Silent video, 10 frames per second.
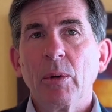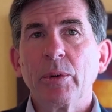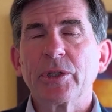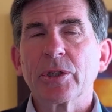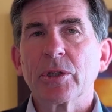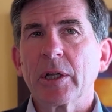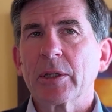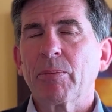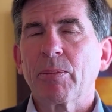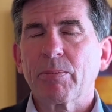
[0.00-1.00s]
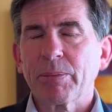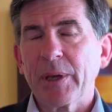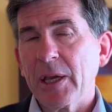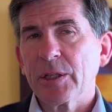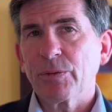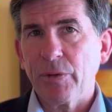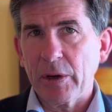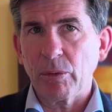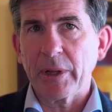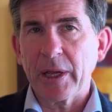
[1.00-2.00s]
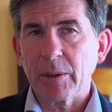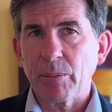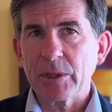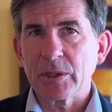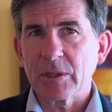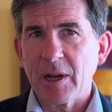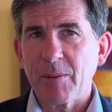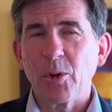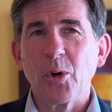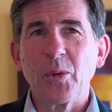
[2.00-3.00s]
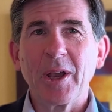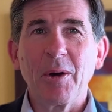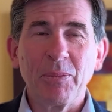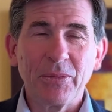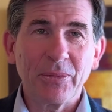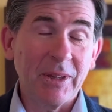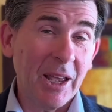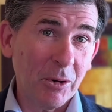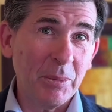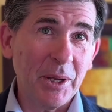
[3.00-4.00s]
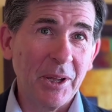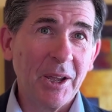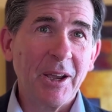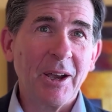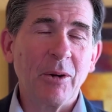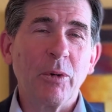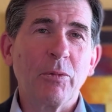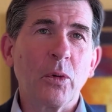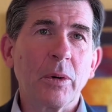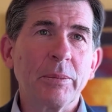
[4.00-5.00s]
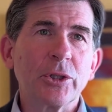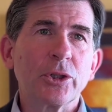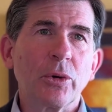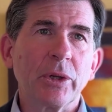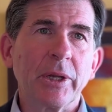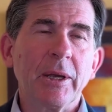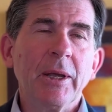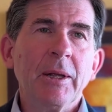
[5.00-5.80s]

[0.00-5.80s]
which is not the case federally at the present time, although we hope that'll be reformed shortly.